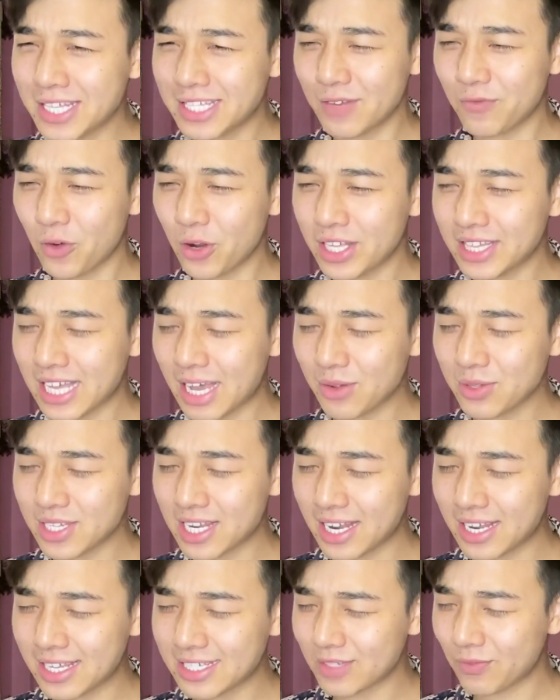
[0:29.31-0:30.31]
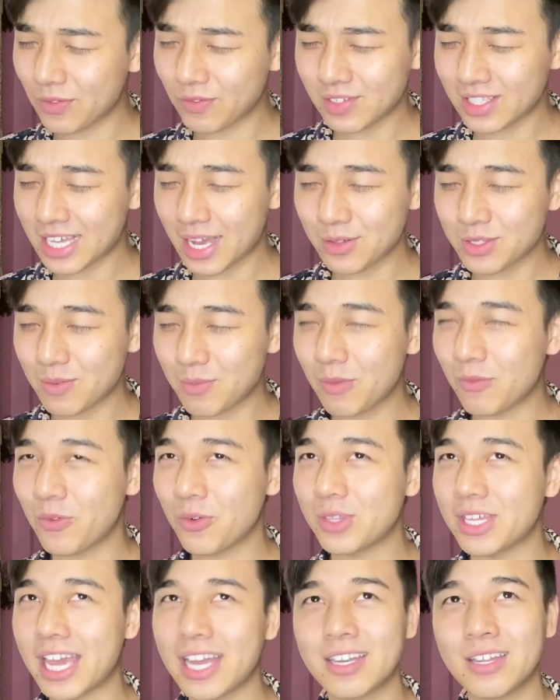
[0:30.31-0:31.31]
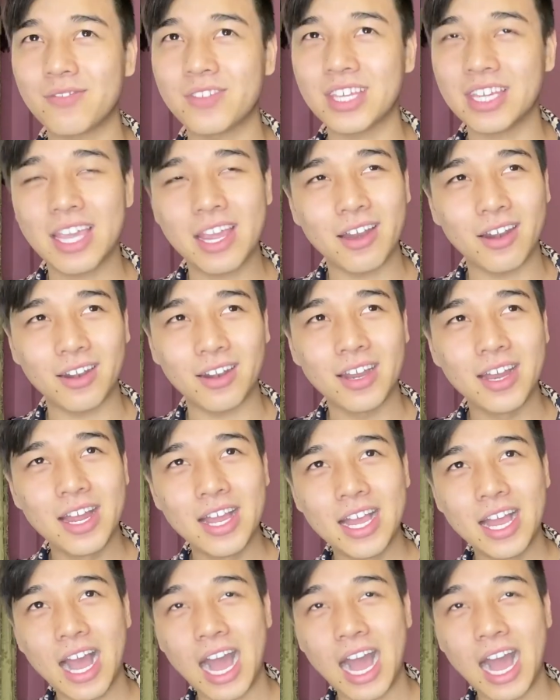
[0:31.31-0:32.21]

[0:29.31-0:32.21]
Let's hit 40,000 and let's hit 50,000 before the end of the year.